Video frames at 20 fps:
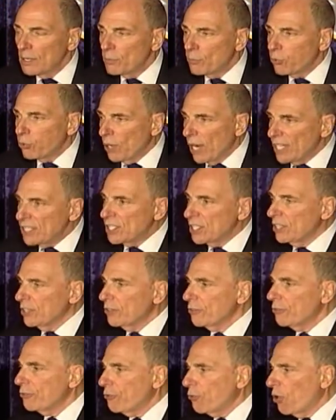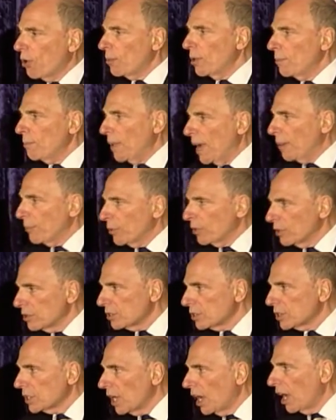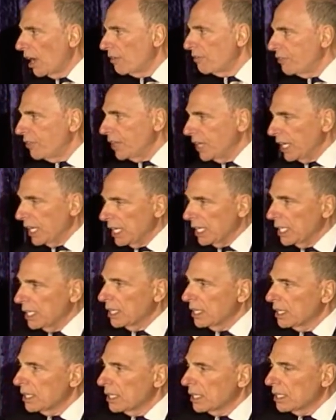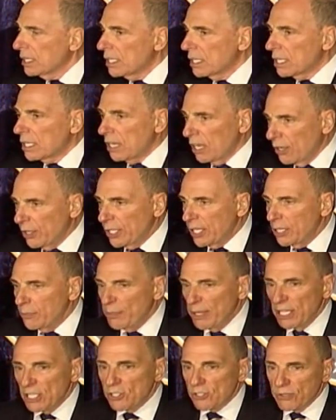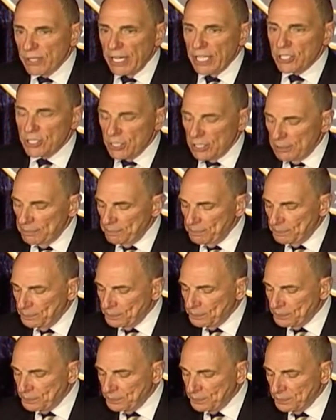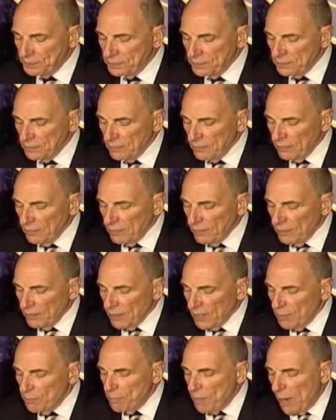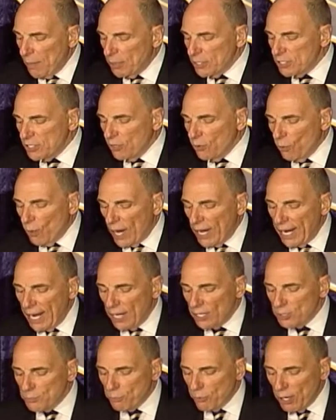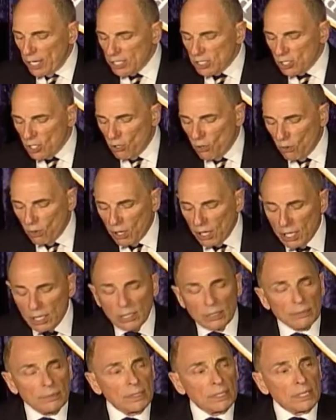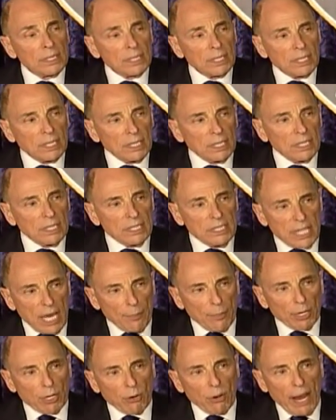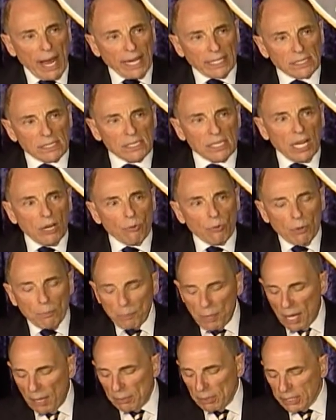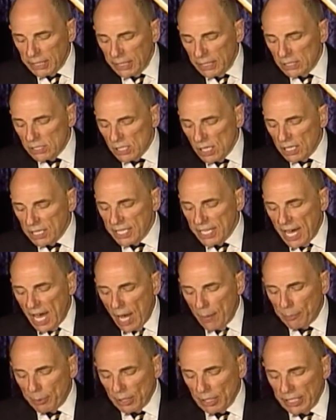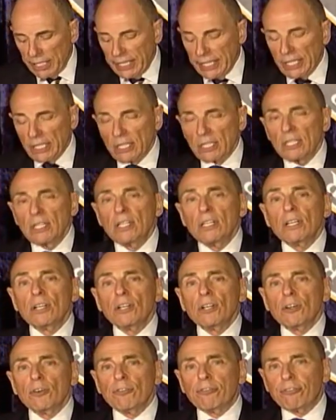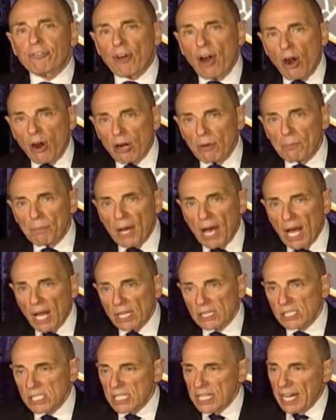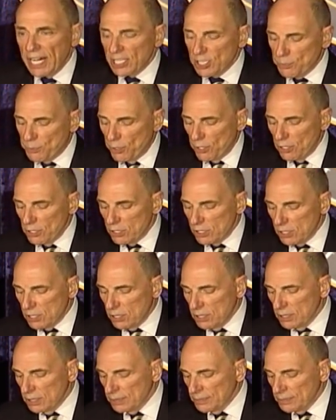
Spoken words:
present and former members of the current administration, members of the White House Press Corps, Democrats and Republicans on Capitol Hill, foreign policy experts,